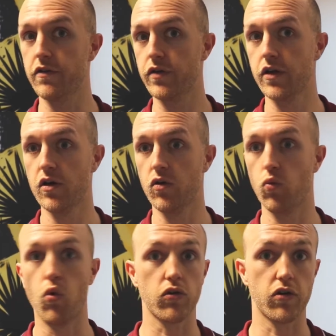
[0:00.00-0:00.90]
of
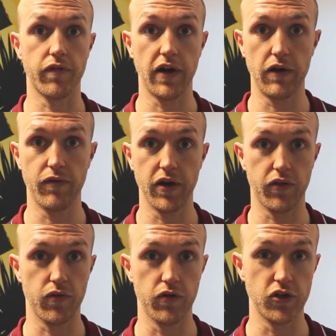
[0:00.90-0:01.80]
walked off halfway
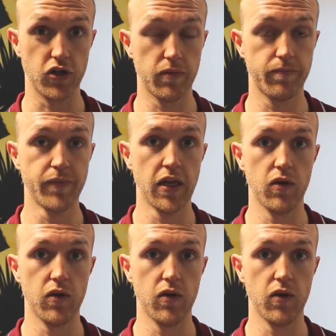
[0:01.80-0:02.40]
through the job,